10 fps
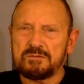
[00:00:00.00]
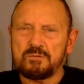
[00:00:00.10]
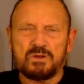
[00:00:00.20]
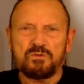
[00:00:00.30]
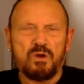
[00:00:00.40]

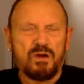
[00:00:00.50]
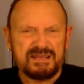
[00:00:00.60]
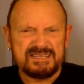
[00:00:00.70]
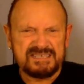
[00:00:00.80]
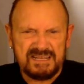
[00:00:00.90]
Well, you know, I
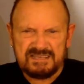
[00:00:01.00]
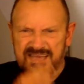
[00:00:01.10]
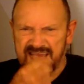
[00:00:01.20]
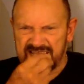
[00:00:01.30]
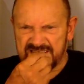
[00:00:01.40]
can still
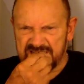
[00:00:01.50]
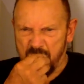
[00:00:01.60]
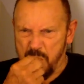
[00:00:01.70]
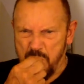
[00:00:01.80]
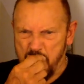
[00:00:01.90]
taste
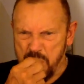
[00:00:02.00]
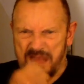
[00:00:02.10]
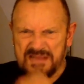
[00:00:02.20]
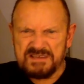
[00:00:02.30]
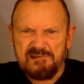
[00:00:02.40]

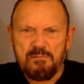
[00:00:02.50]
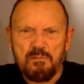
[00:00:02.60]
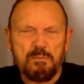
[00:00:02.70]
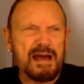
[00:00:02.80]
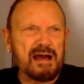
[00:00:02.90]
that terrible
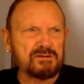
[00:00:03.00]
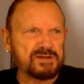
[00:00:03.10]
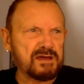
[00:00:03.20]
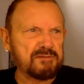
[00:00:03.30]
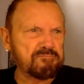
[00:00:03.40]

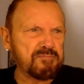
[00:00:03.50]
powder